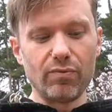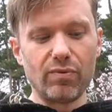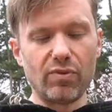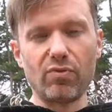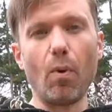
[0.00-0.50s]

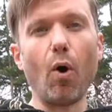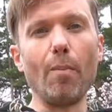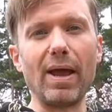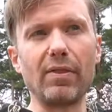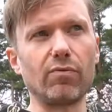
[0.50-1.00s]
small
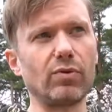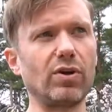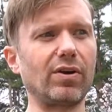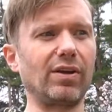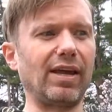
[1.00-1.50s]
men's. We're
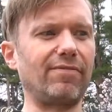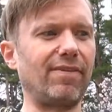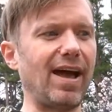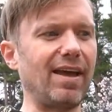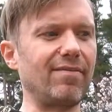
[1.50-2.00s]
talking like
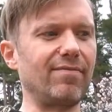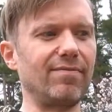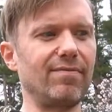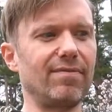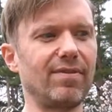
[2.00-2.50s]
5,
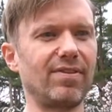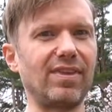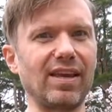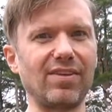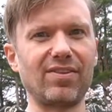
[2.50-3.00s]

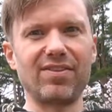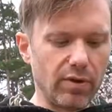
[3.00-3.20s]
6.